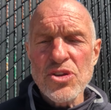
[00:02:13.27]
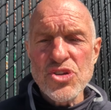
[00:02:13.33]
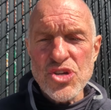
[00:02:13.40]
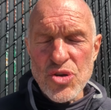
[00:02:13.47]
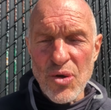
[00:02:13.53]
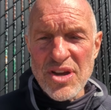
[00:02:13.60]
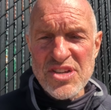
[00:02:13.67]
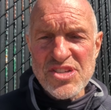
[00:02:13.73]

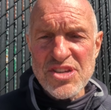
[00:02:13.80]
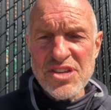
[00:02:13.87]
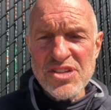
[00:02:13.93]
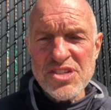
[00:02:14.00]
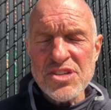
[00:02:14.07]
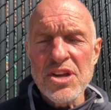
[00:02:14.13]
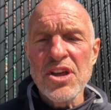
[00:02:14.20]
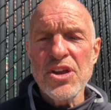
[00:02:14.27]

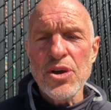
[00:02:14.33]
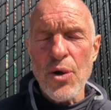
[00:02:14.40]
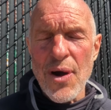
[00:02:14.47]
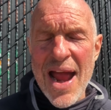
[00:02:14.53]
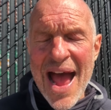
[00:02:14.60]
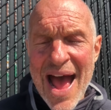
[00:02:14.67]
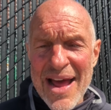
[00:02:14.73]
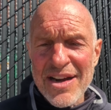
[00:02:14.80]
choices, your
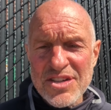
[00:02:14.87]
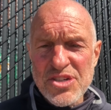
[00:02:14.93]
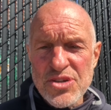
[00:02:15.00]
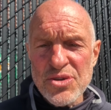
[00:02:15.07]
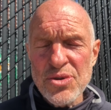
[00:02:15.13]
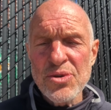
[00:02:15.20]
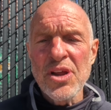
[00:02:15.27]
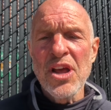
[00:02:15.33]

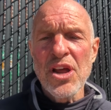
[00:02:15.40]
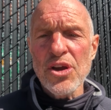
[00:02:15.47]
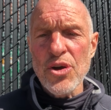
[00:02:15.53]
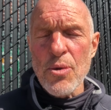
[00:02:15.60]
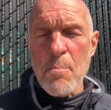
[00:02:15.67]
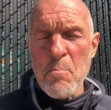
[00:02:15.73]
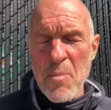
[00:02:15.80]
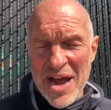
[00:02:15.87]
attitude,
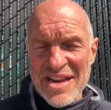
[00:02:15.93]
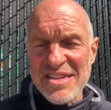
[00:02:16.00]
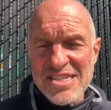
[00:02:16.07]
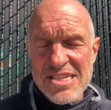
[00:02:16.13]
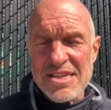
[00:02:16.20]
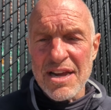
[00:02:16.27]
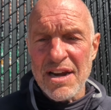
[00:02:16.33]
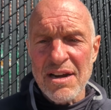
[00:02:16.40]
your
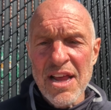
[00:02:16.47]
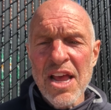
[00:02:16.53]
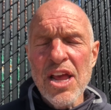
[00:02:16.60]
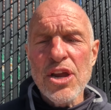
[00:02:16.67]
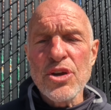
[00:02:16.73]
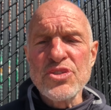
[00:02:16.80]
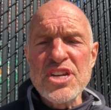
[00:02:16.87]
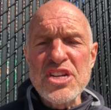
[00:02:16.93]
mindset,
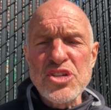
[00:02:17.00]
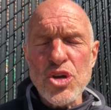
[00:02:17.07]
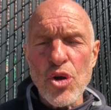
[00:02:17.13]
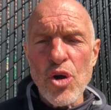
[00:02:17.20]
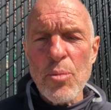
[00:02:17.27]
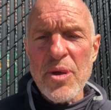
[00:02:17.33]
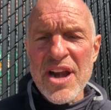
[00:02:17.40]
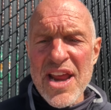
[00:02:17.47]
your
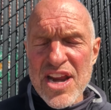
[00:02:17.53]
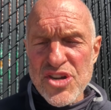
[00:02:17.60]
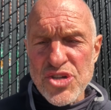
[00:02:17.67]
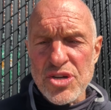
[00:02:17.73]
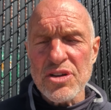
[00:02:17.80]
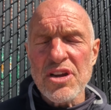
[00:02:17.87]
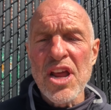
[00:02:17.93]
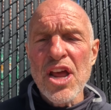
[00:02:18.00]

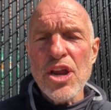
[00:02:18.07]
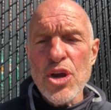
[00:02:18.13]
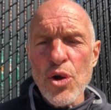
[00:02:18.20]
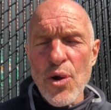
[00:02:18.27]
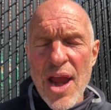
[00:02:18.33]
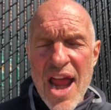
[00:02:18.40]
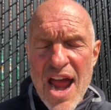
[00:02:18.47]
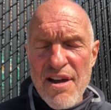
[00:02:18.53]
determination,
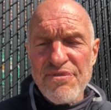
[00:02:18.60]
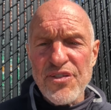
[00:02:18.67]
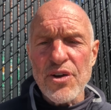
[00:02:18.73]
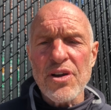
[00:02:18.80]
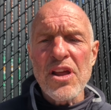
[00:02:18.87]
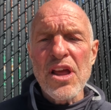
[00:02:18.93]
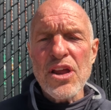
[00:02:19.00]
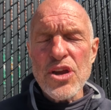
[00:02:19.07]
your
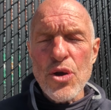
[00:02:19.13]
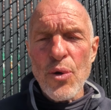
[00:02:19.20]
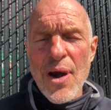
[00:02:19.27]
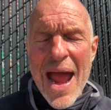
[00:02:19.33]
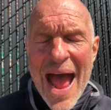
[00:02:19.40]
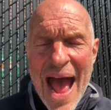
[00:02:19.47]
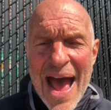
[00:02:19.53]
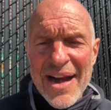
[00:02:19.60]
effort,
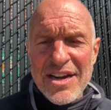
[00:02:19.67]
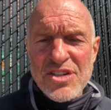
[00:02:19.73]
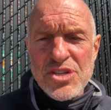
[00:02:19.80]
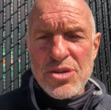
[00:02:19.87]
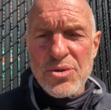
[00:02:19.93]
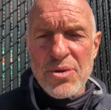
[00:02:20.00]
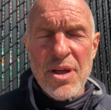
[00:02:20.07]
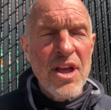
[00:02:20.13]
your
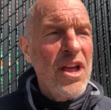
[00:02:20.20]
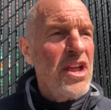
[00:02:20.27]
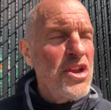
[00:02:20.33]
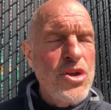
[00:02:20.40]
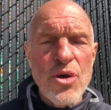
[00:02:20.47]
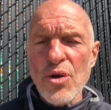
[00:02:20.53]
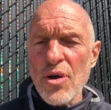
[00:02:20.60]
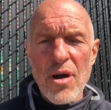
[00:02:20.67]
attitude,
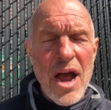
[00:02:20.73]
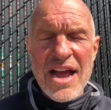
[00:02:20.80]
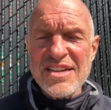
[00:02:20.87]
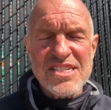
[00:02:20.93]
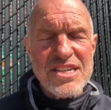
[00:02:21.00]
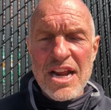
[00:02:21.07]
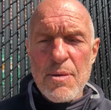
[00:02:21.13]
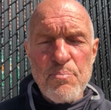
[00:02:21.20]
your, I
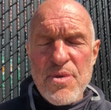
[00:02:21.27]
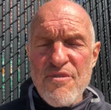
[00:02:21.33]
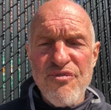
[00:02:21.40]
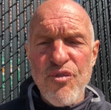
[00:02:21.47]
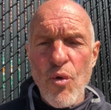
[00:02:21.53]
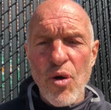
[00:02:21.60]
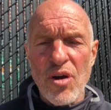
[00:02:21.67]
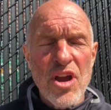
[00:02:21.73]
said it
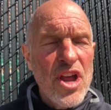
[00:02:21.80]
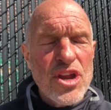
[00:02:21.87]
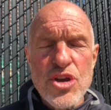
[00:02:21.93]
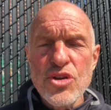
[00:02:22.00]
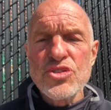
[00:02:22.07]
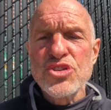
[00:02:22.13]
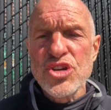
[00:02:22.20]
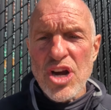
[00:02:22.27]
before,
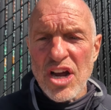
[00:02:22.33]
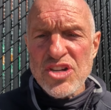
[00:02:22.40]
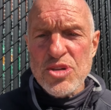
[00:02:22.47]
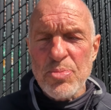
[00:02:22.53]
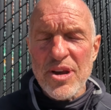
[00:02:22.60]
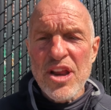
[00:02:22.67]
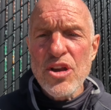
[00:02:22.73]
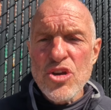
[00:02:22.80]
your
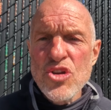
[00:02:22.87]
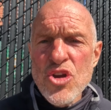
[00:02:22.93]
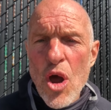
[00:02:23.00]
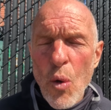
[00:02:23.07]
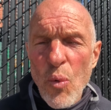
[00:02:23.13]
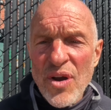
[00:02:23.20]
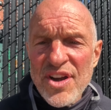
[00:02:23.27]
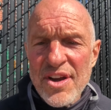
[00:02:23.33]
judgment.
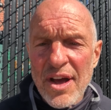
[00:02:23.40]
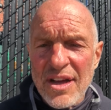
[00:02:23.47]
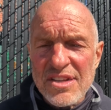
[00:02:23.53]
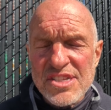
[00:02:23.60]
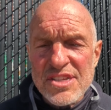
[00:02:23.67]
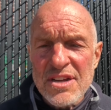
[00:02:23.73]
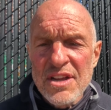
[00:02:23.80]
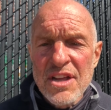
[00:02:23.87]
No one
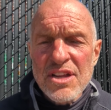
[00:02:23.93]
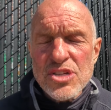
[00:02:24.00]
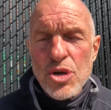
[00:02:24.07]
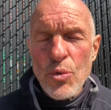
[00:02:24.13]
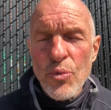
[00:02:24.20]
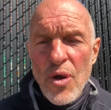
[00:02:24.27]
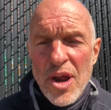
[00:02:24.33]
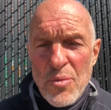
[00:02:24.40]
does.
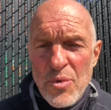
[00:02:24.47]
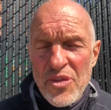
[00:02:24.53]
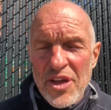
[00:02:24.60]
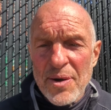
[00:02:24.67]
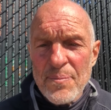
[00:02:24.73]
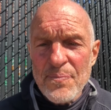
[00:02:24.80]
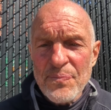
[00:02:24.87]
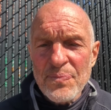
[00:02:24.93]
So run with
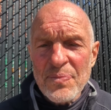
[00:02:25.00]
it.